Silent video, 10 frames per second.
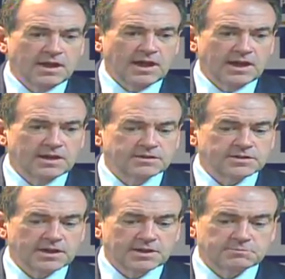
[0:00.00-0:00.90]
And,
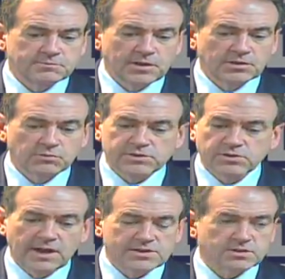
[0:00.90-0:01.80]
you know, the
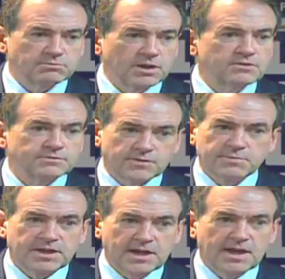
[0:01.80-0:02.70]
whistle hasn't blown for
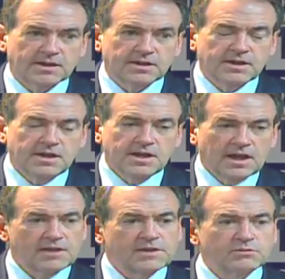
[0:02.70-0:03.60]
me yet.
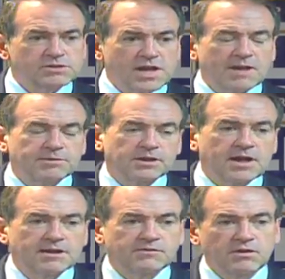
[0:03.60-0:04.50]
And I think what's happened, a
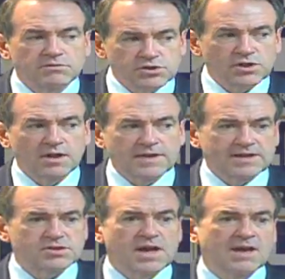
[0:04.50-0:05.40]
lot of voters saw
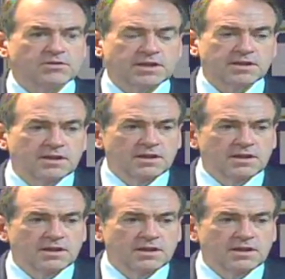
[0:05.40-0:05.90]
that Saturday.